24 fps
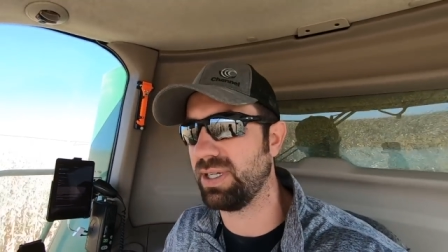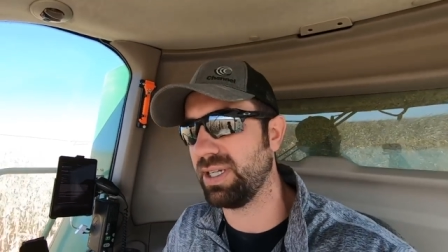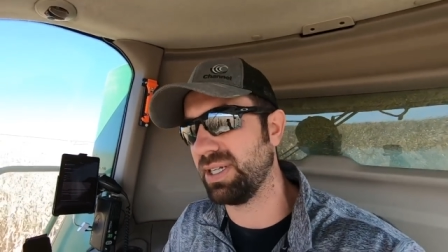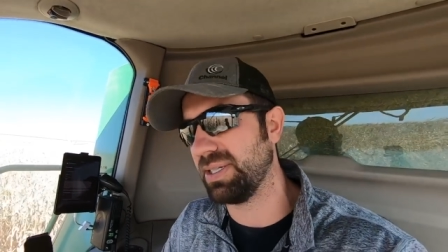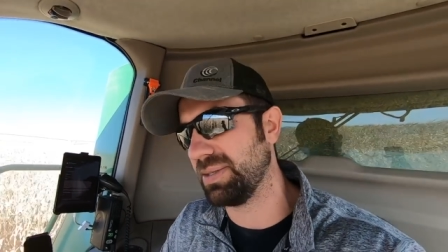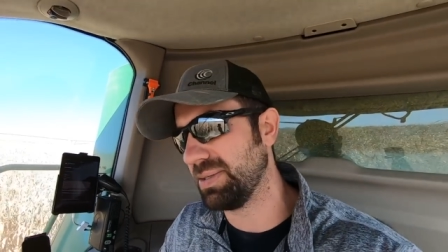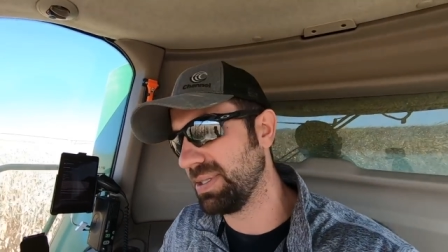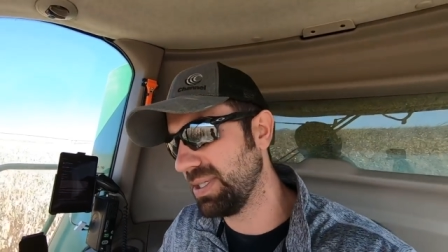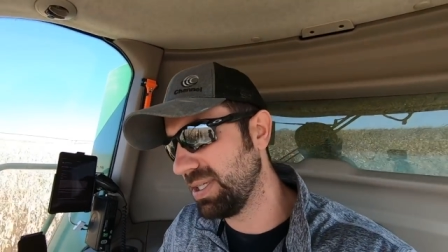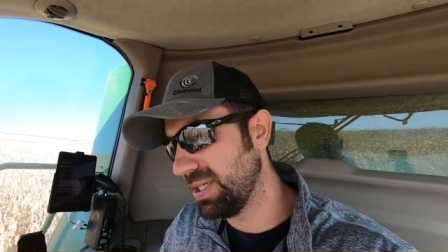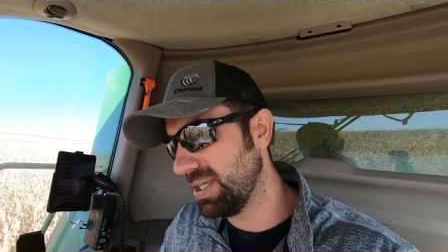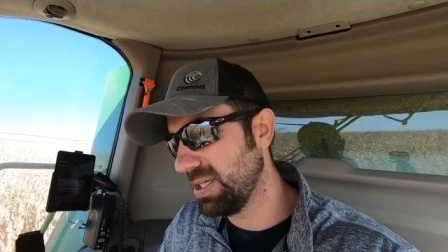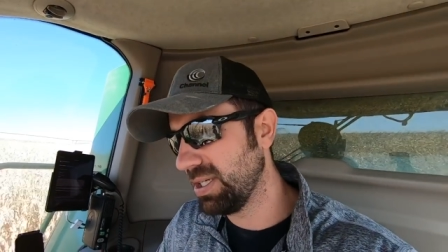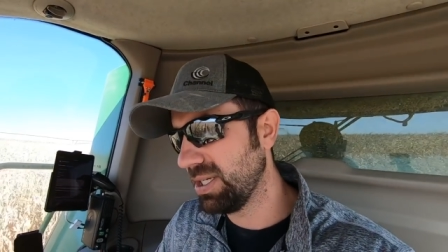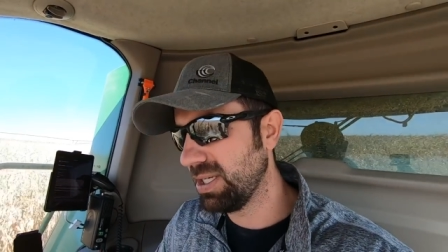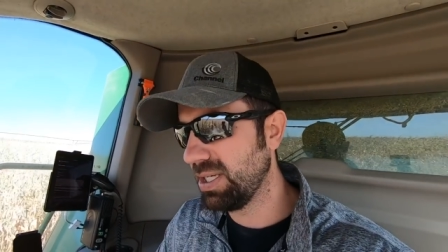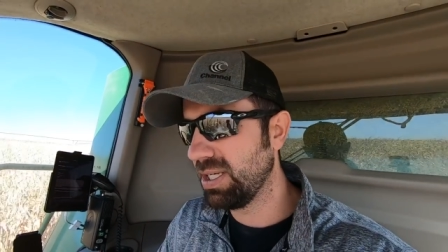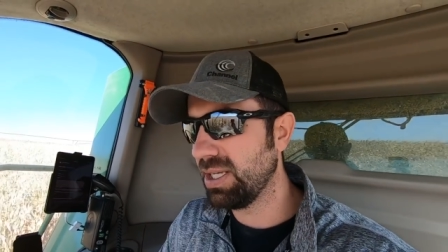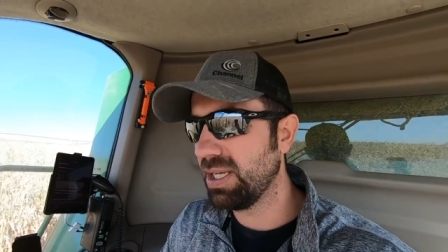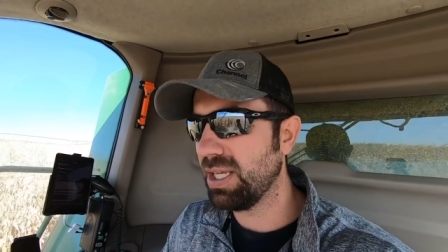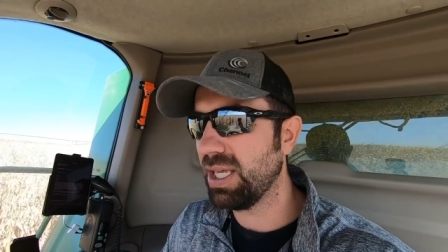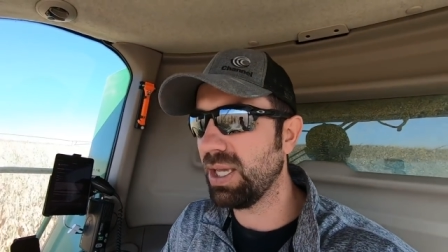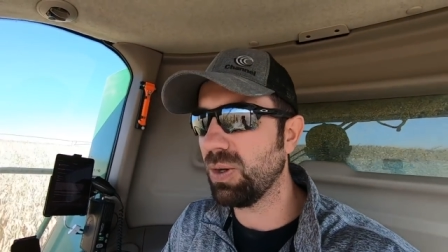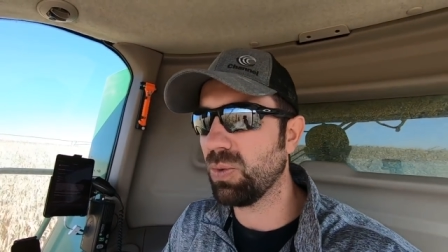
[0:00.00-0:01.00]
and
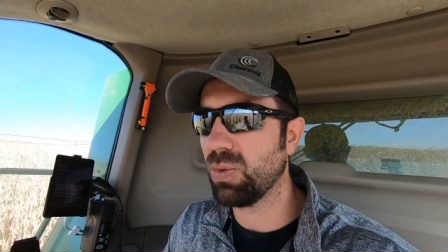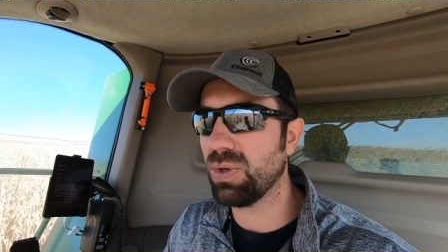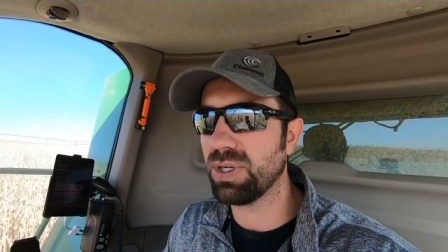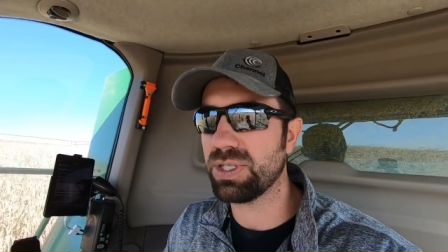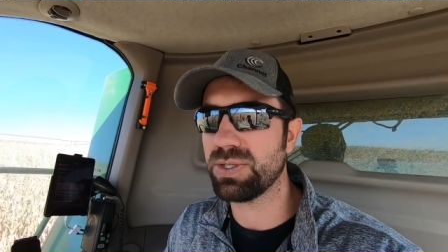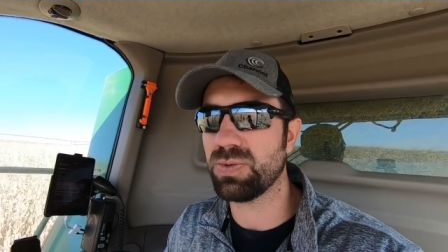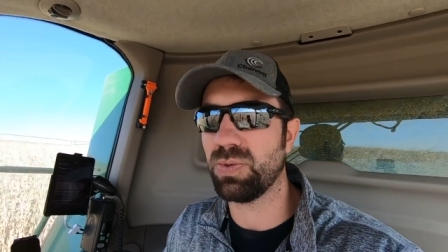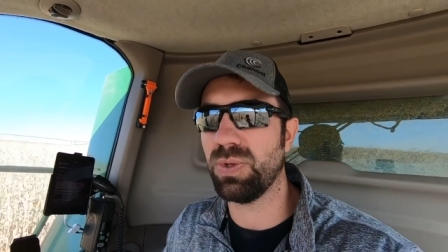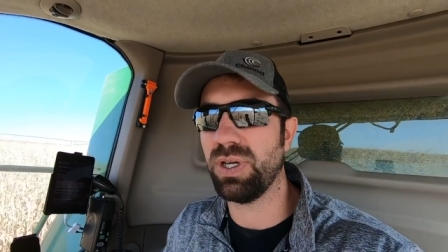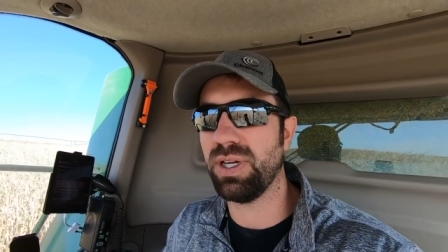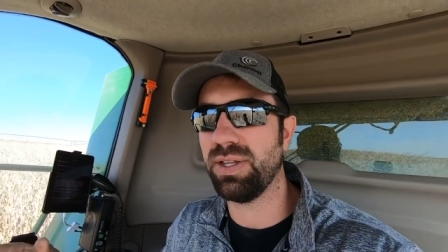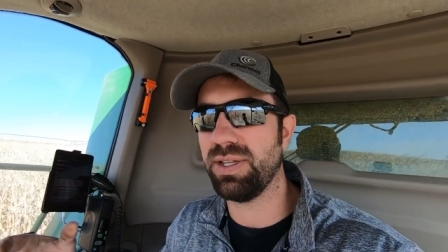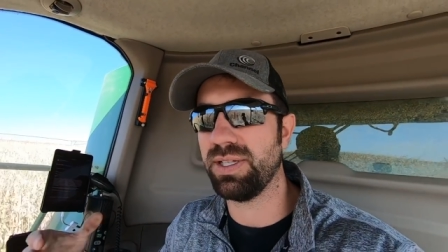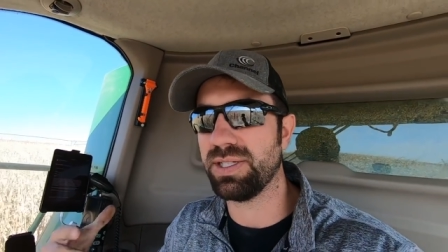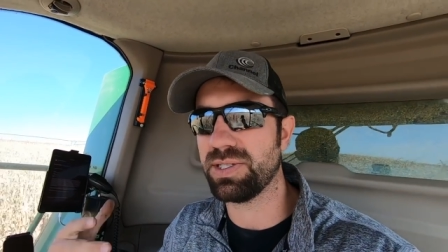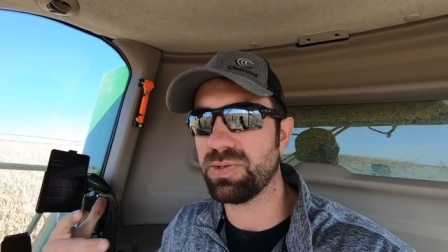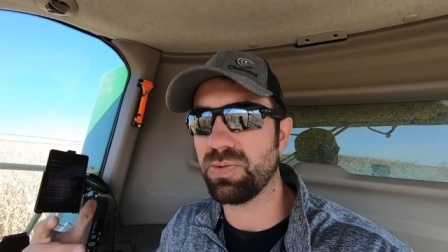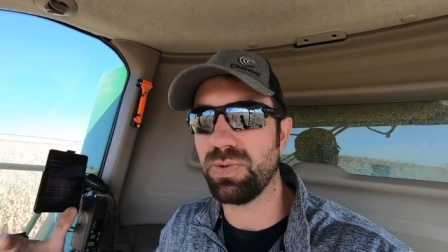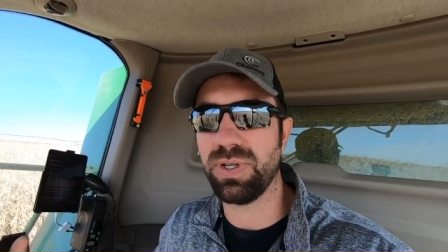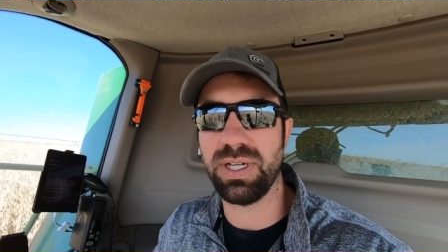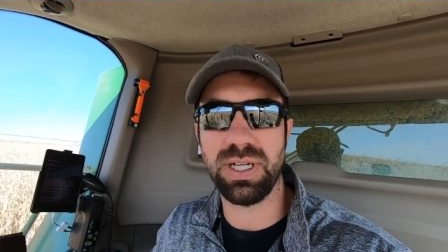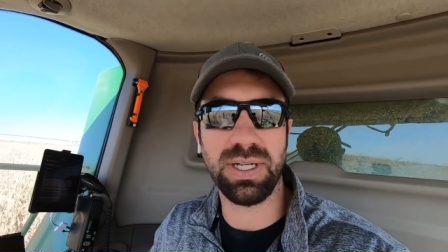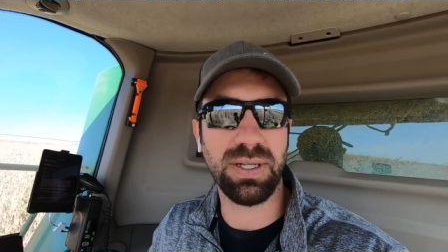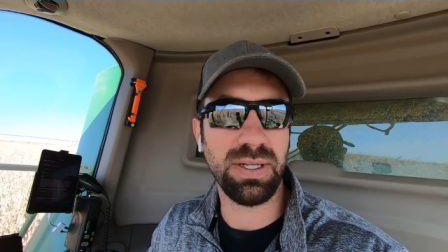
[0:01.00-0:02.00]
it works well this
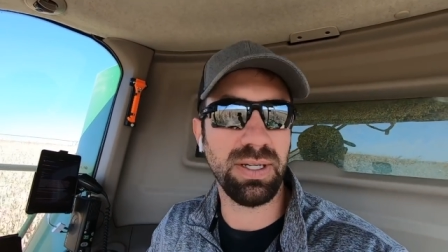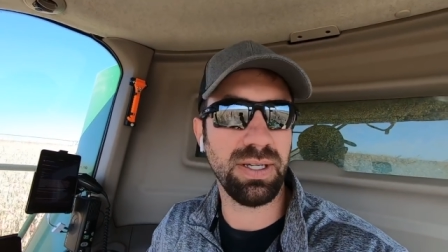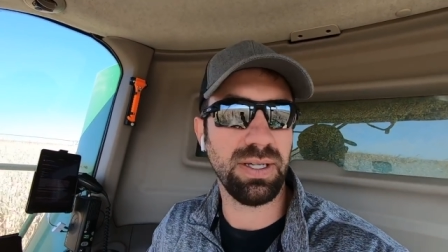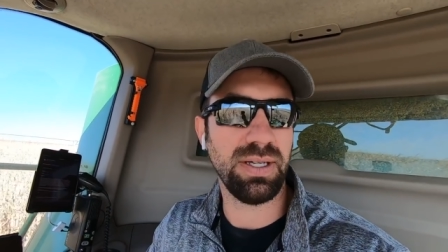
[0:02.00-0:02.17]
way.